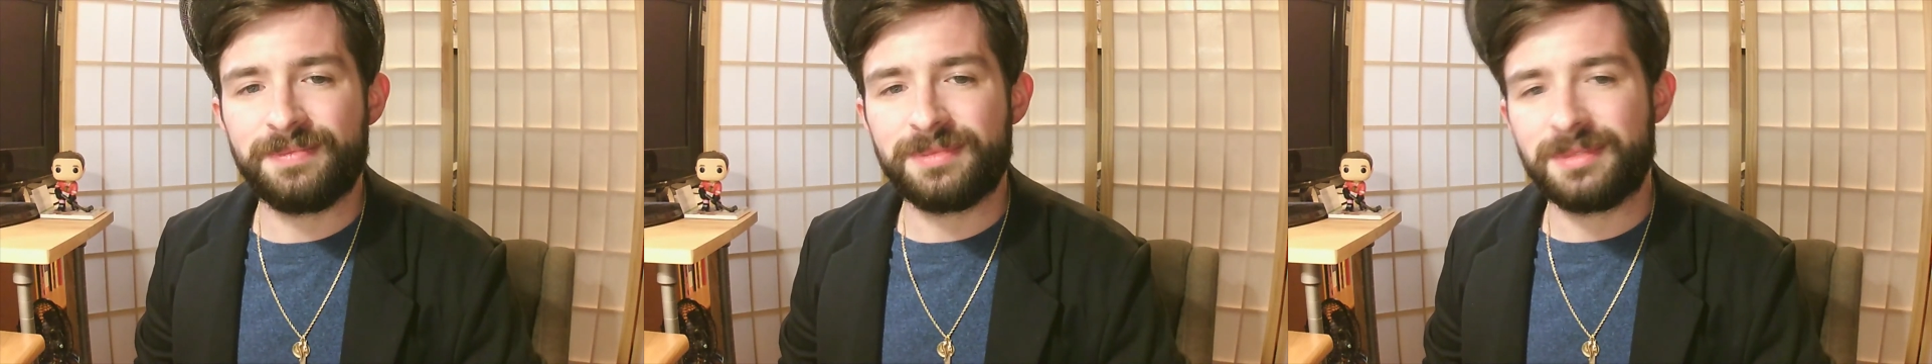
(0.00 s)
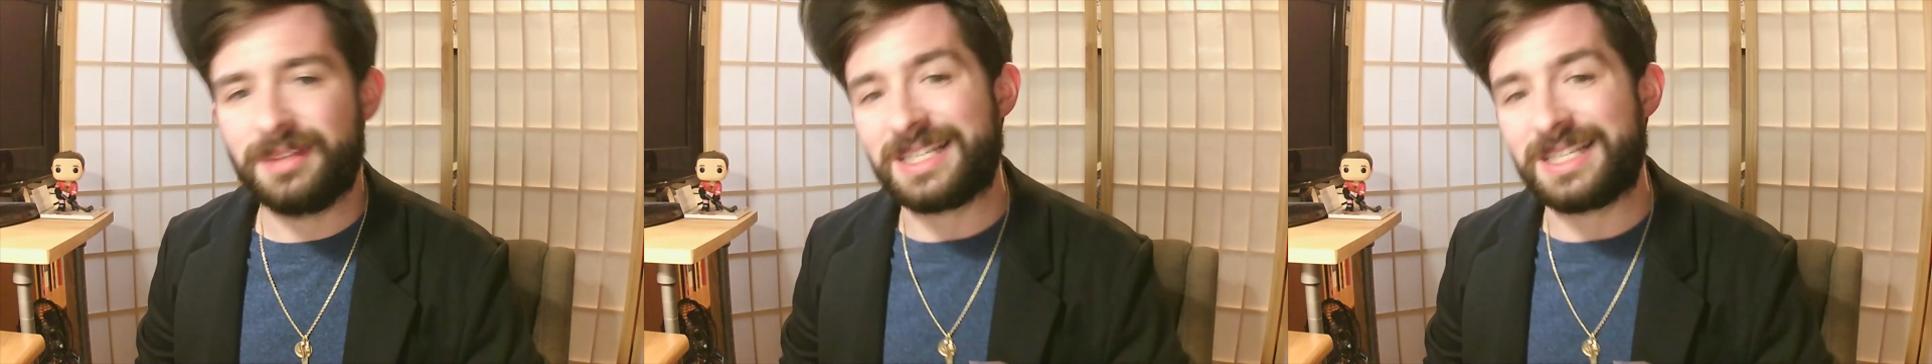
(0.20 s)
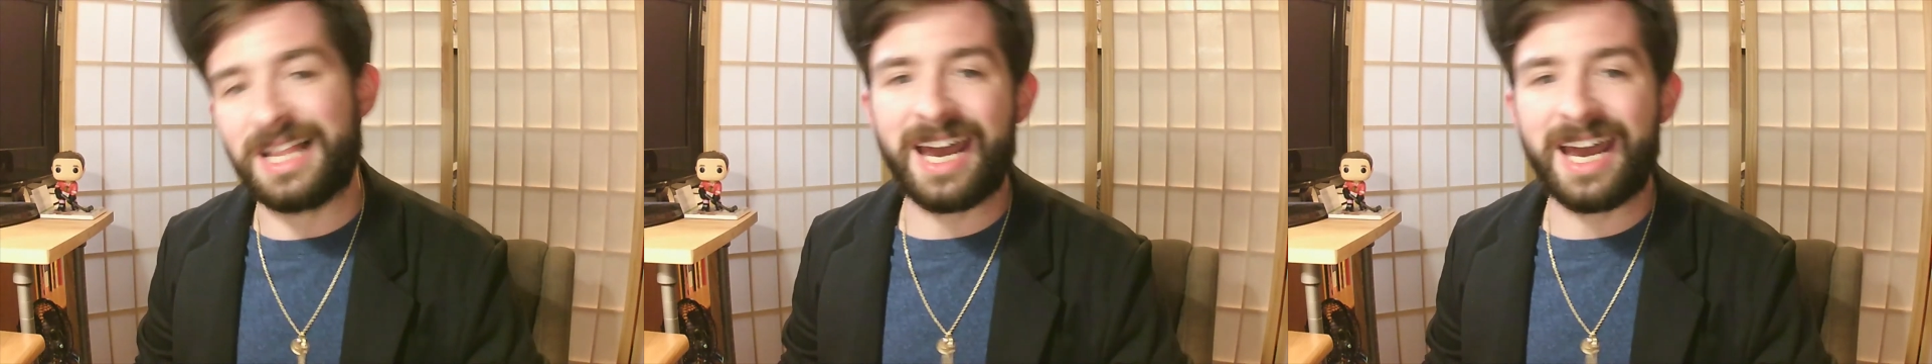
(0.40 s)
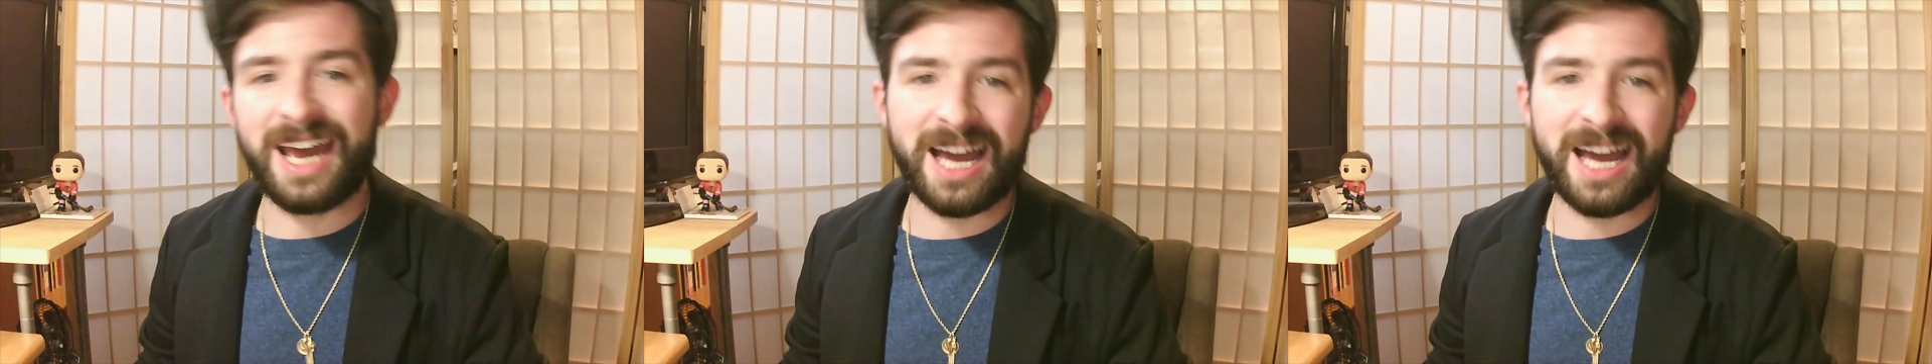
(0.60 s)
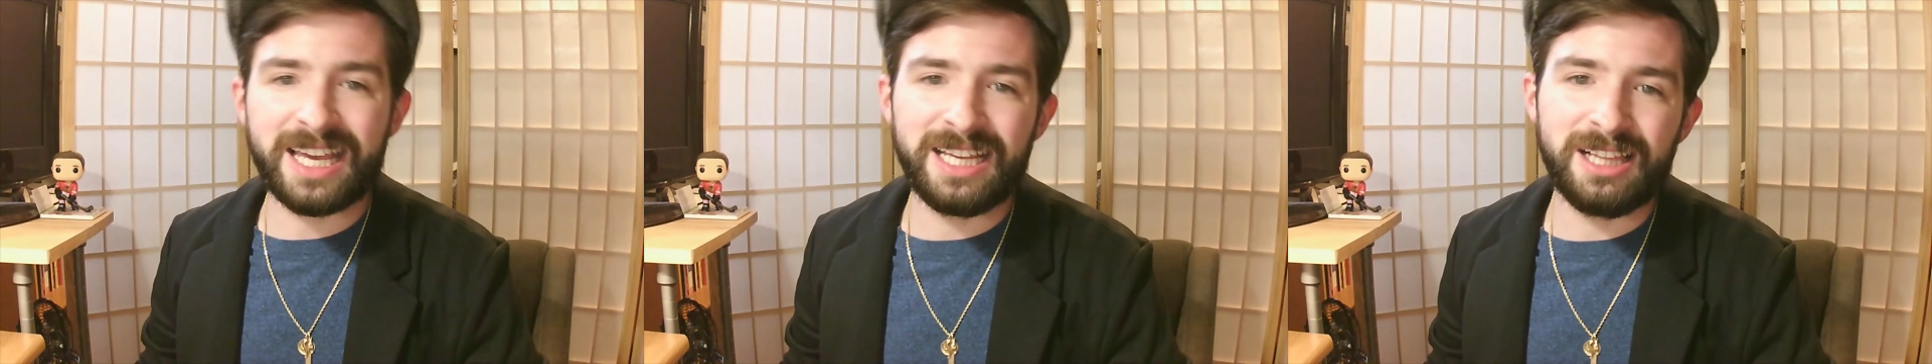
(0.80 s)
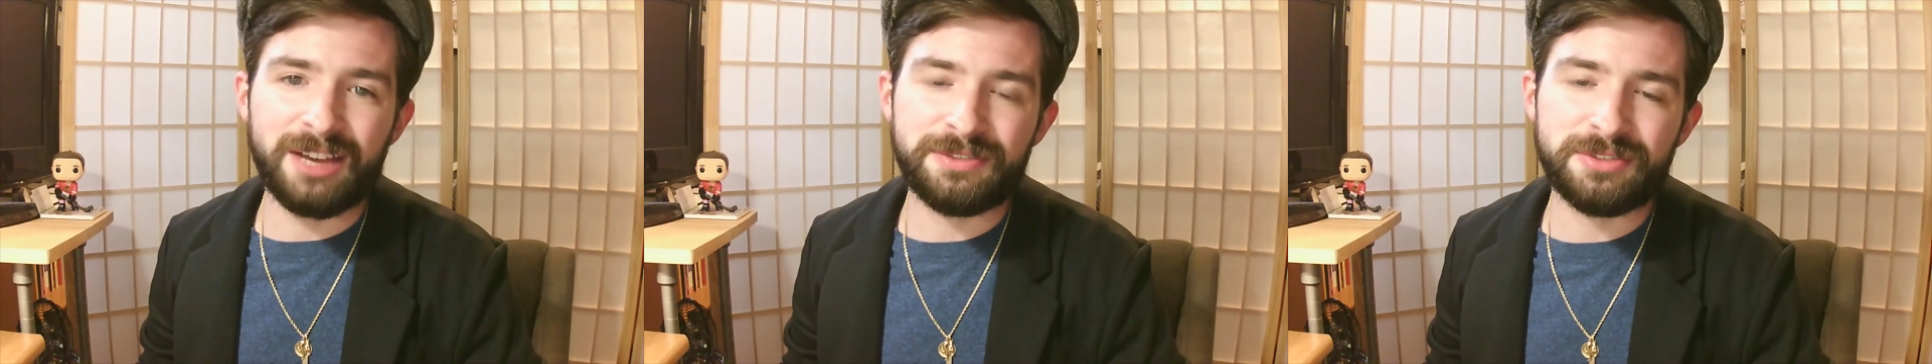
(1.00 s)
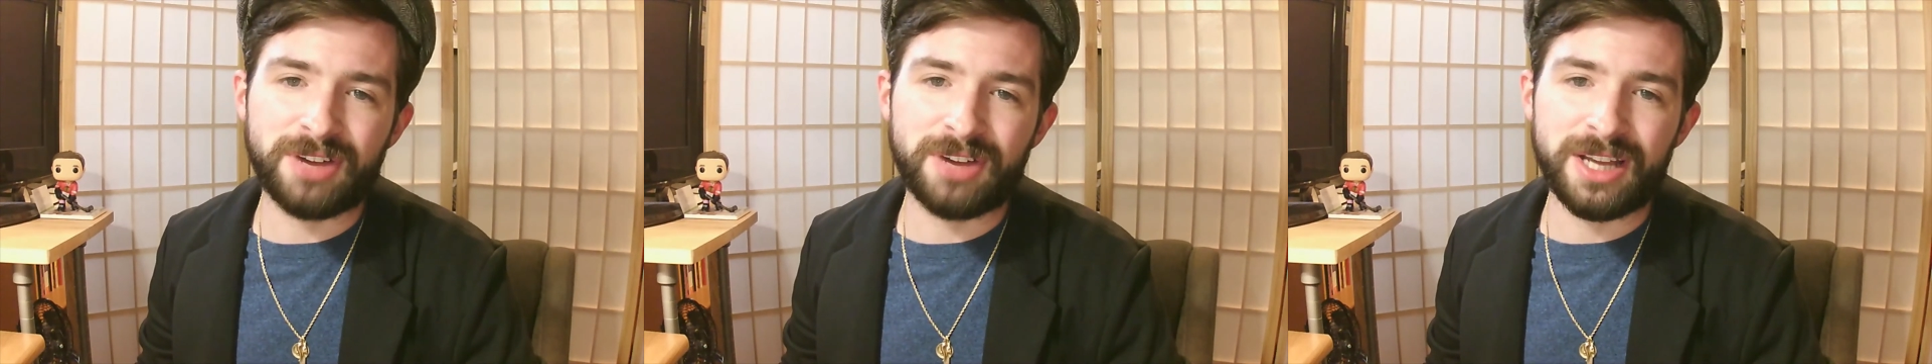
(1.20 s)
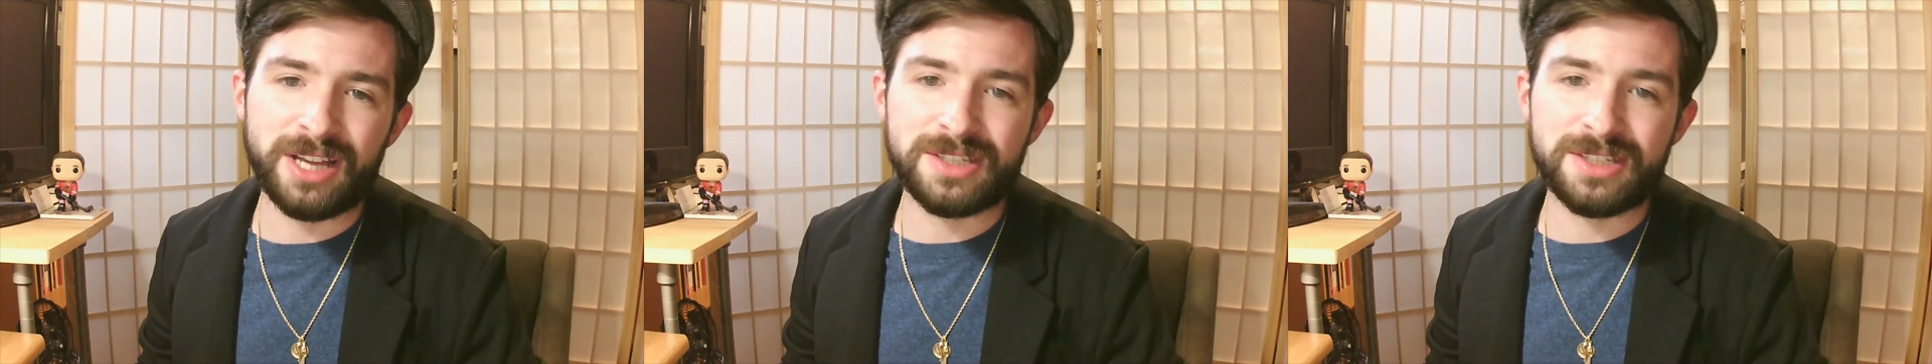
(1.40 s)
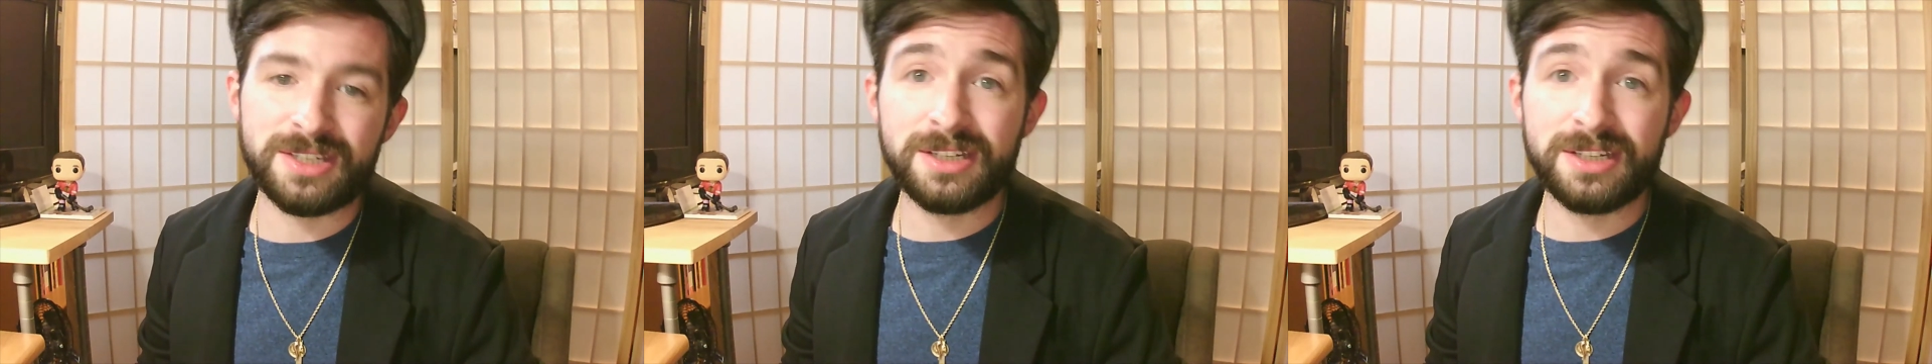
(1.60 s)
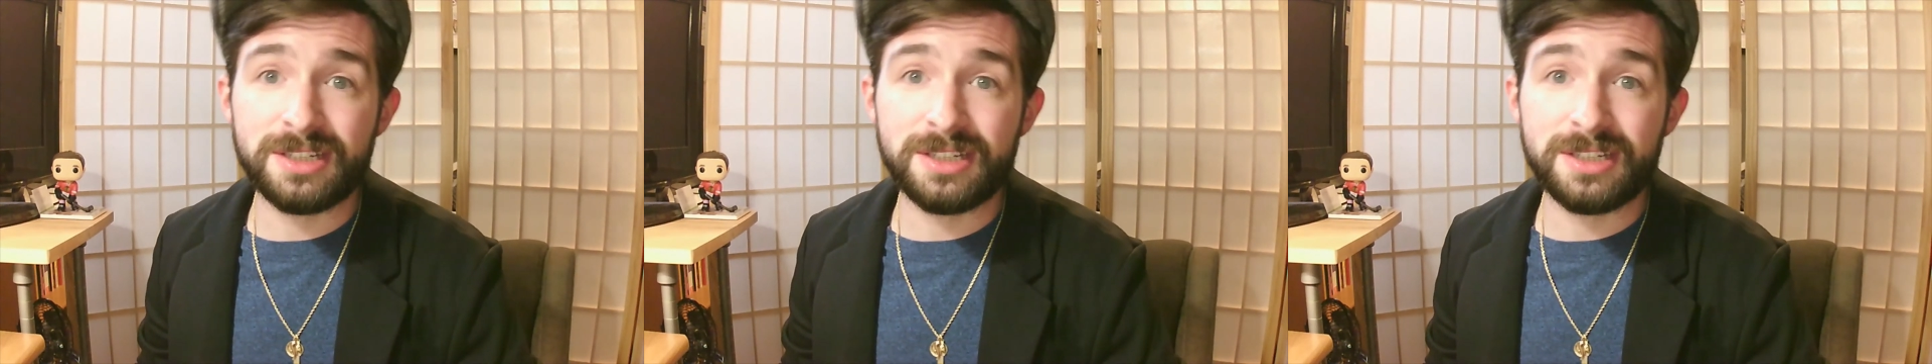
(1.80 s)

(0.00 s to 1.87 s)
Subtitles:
There's a lot of hockey left, friends.